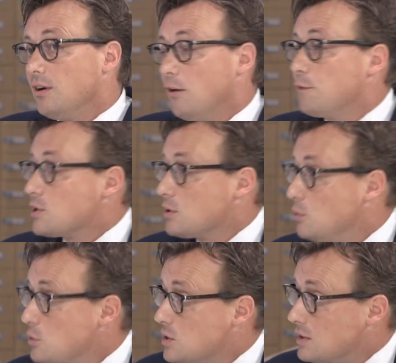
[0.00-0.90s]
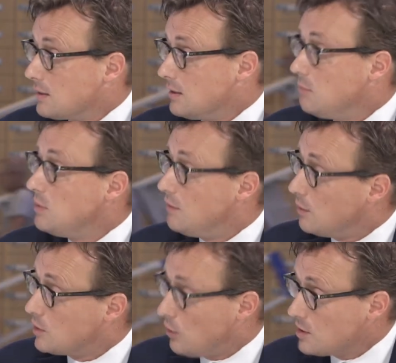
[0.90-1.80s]
offer solutions that can be
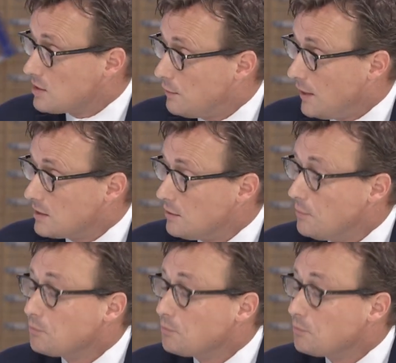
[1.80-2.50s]
very cost-effective,